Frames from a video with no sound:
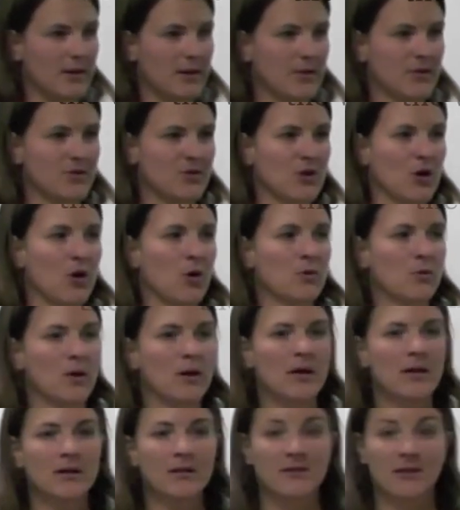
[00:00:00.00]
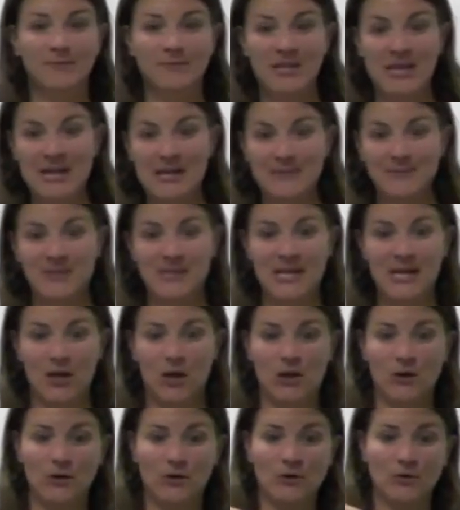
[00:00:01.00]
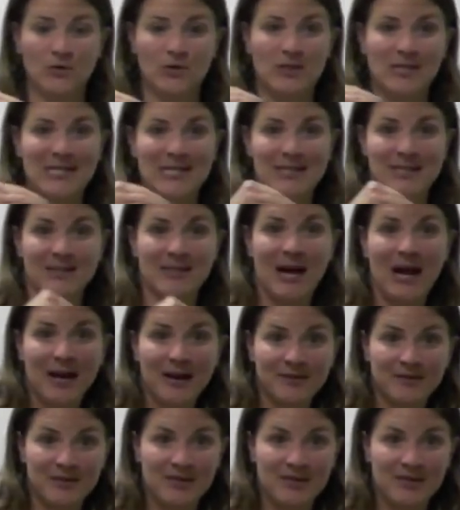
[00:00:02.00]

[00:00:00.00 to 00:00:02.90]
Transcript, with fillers: So sometimes it goes inside of